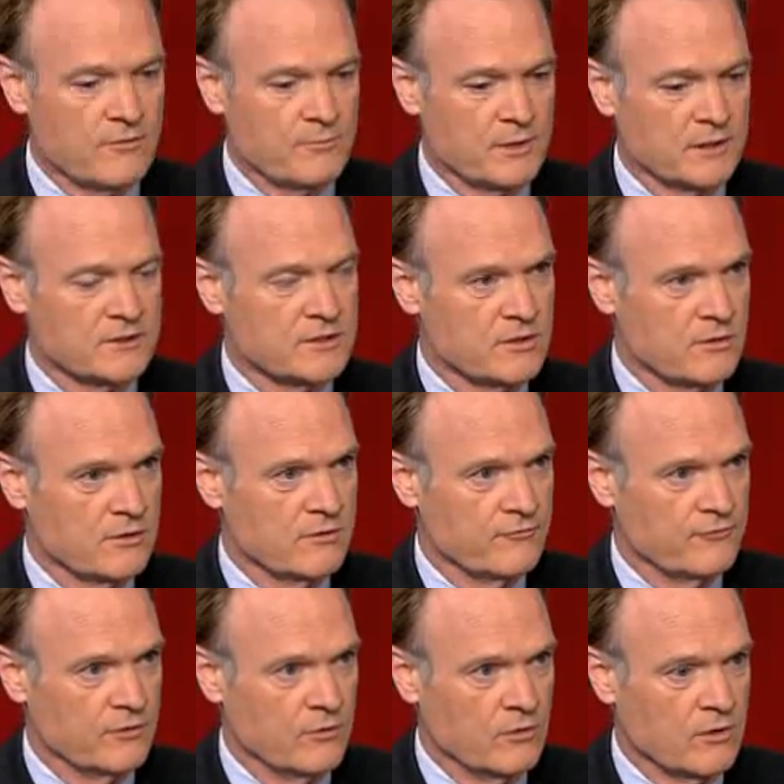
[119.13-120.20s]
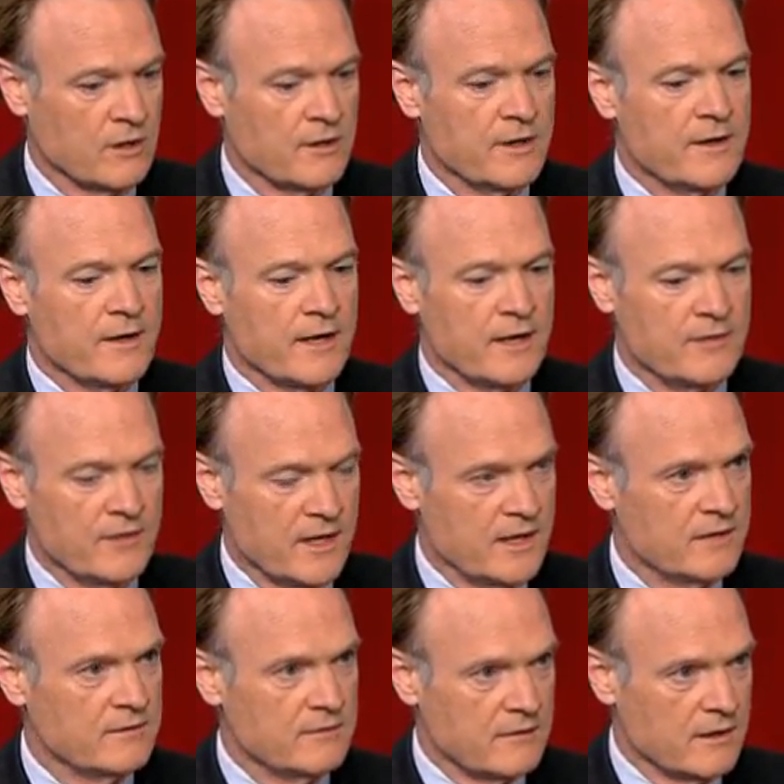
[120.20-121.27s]
bill to go to the floor and
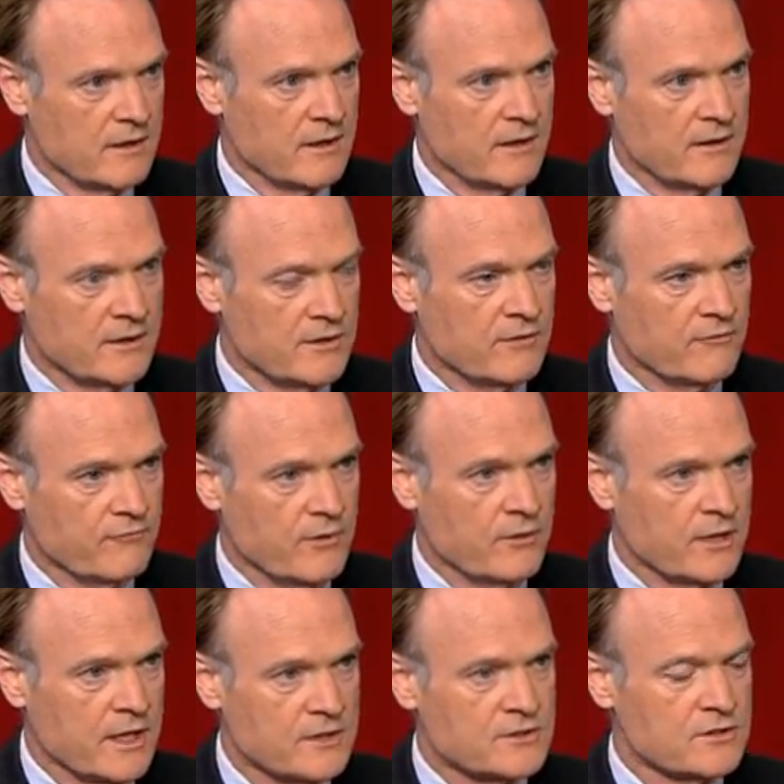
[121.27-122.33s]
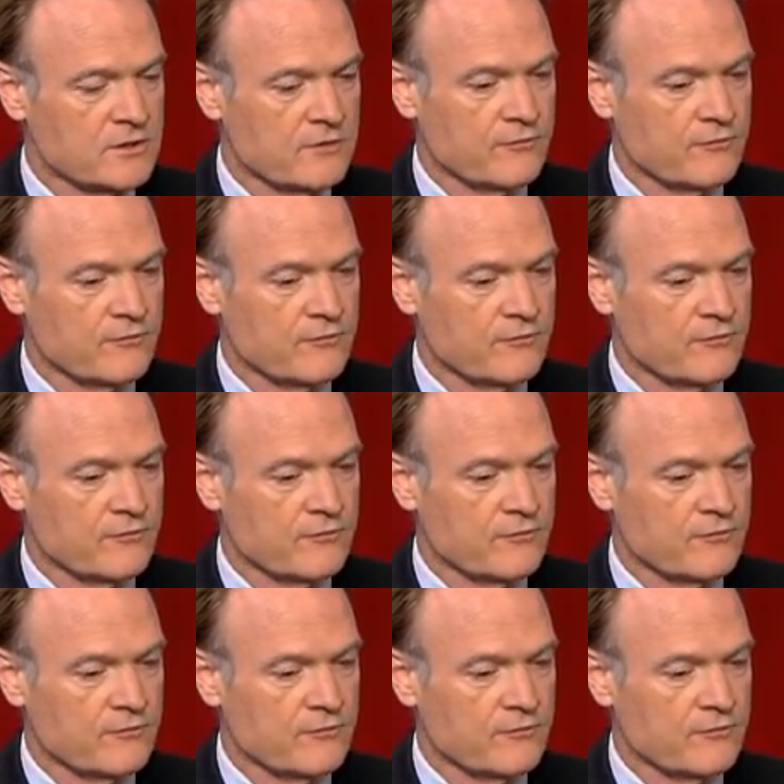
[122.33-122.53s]
then vote against it on the